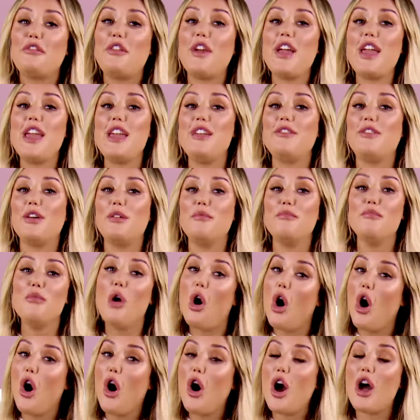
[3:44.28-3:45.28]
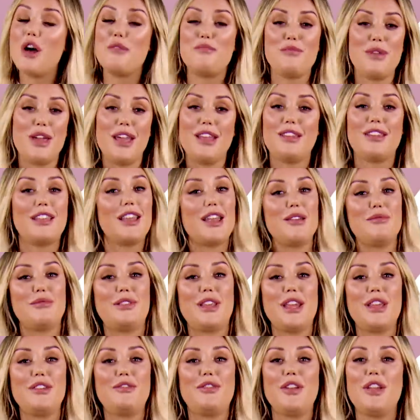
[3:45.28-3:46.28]
for even more amazing
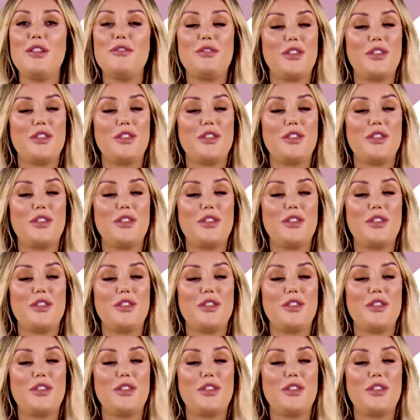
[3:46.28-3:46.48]
MTV